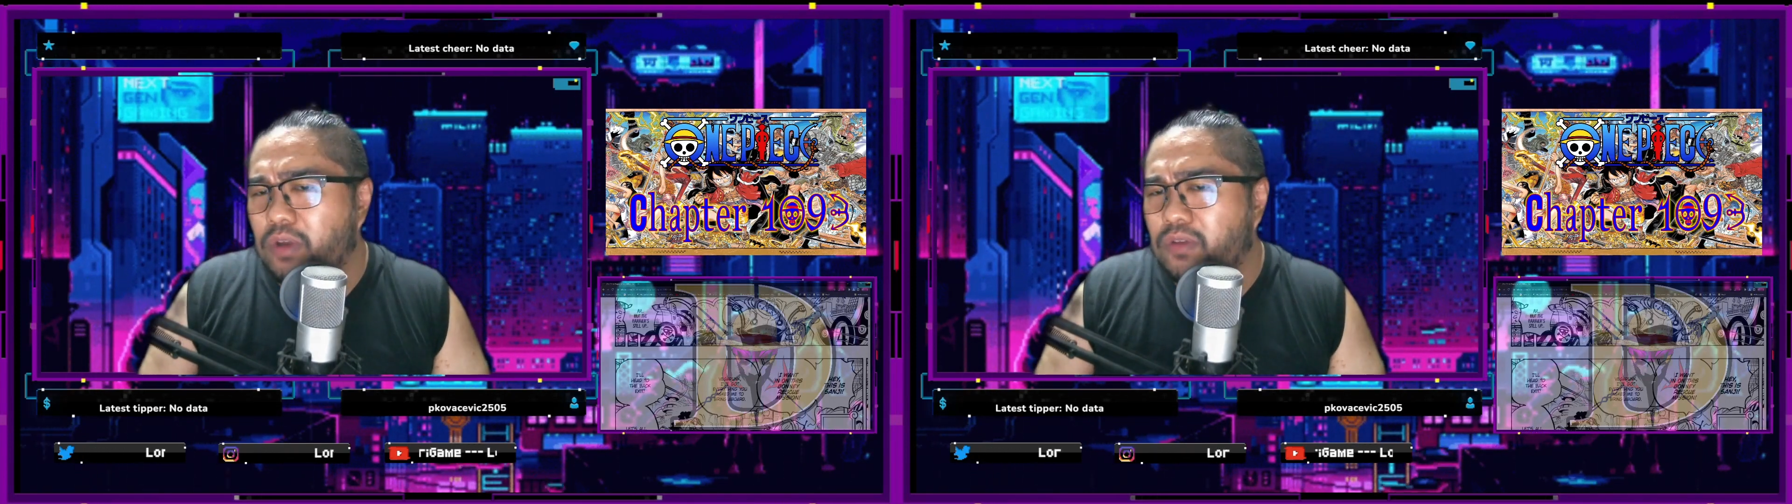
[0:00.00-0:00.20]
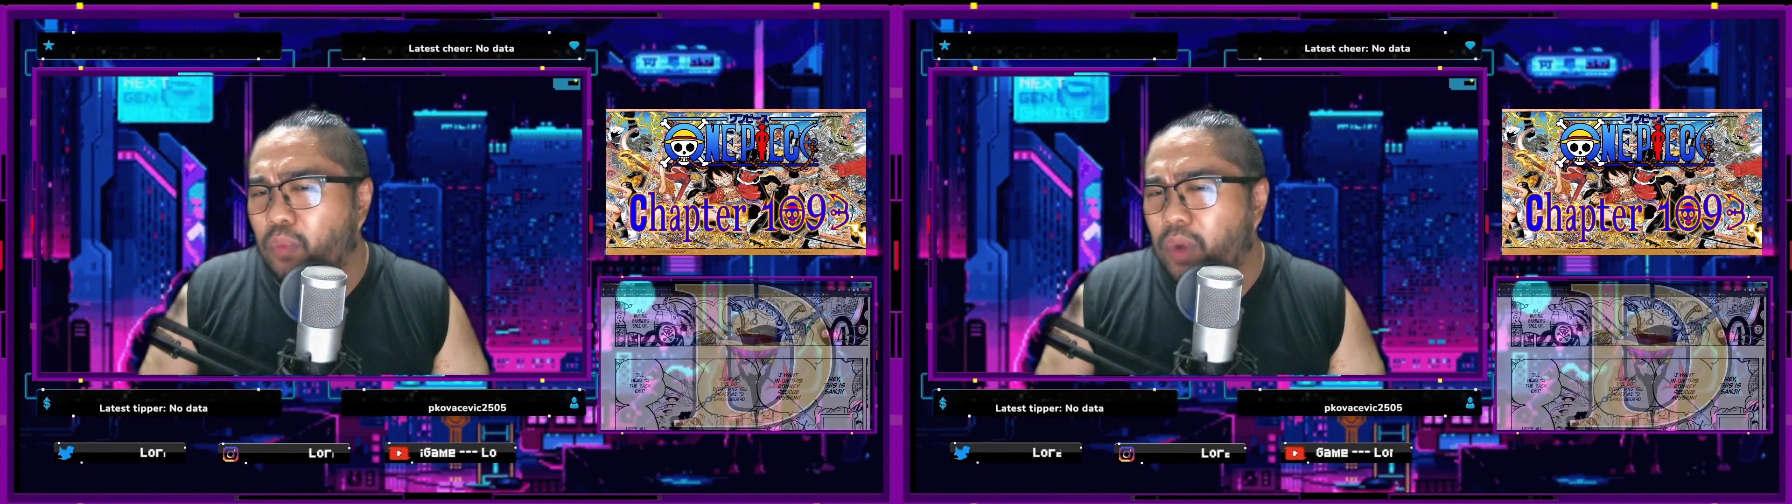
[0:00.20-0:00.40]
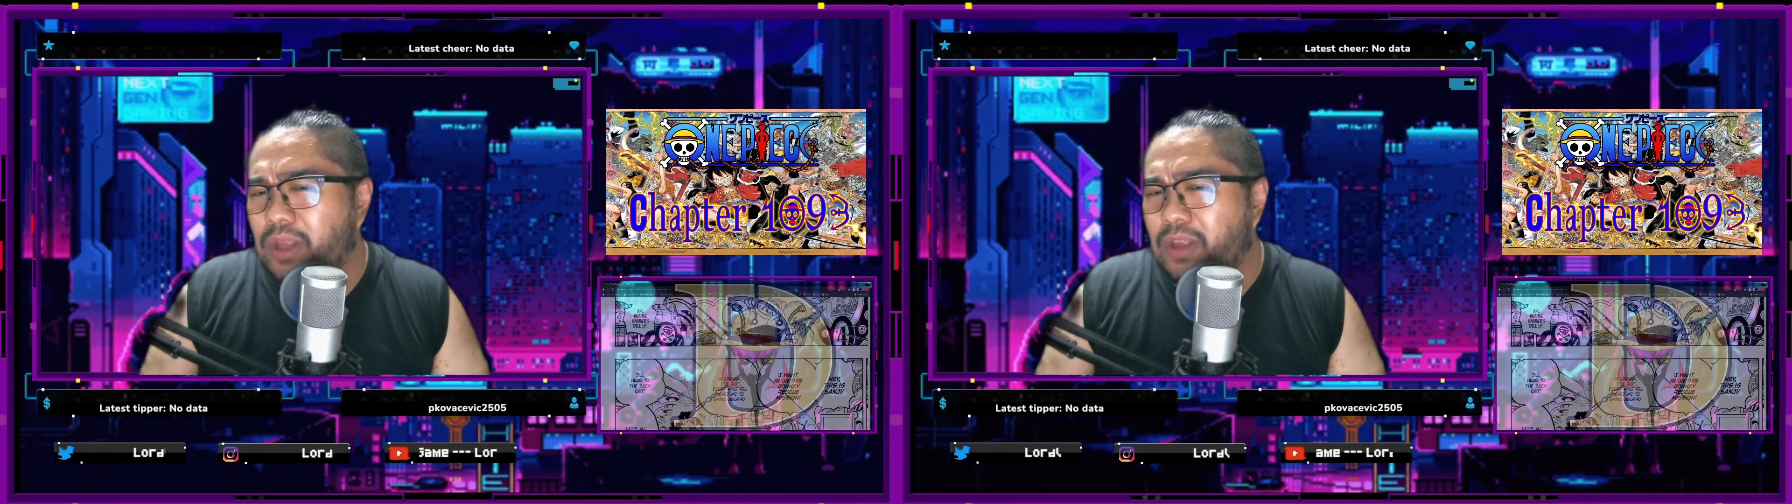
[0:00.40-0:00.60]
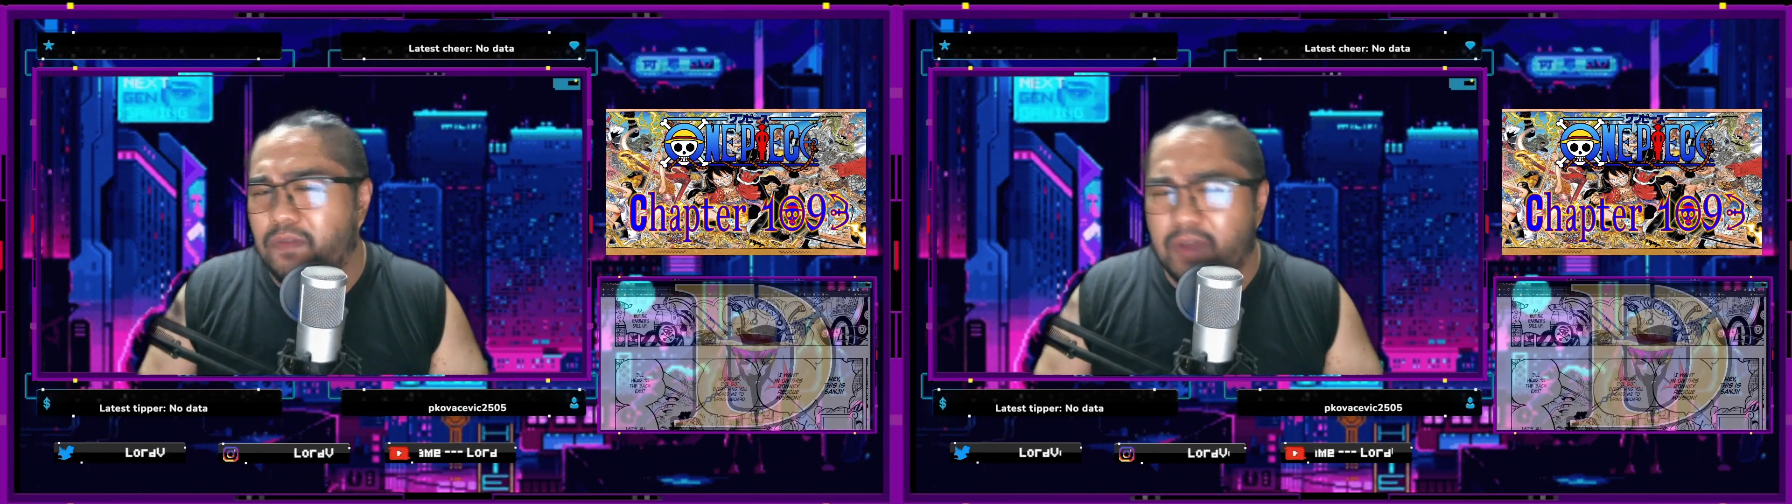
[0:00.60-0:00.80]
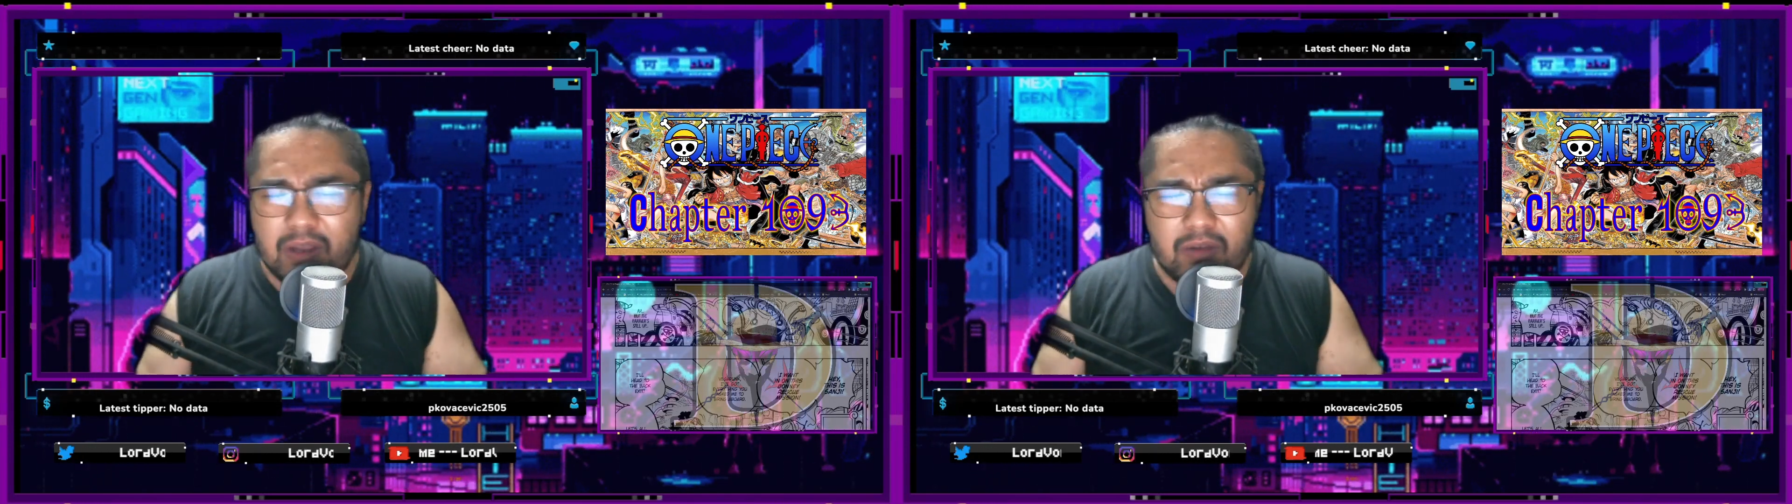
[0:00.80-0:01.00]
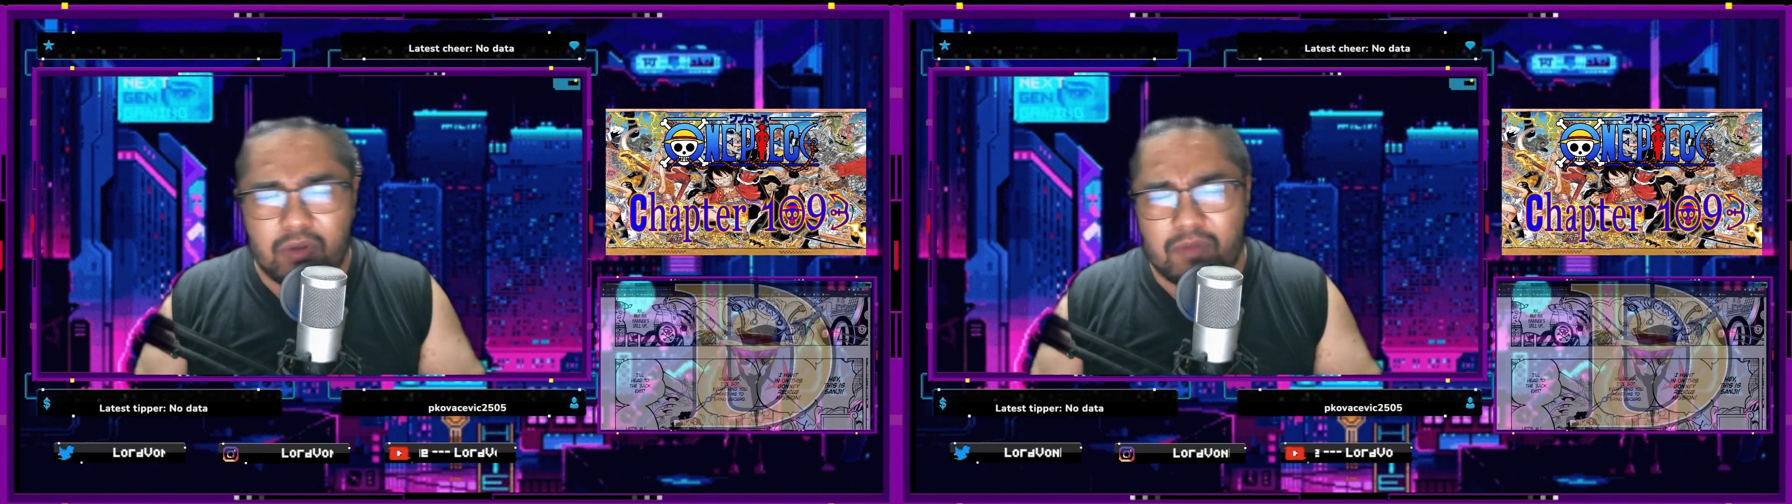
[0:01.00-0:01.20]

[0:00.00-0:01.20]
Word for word: with the Ve- with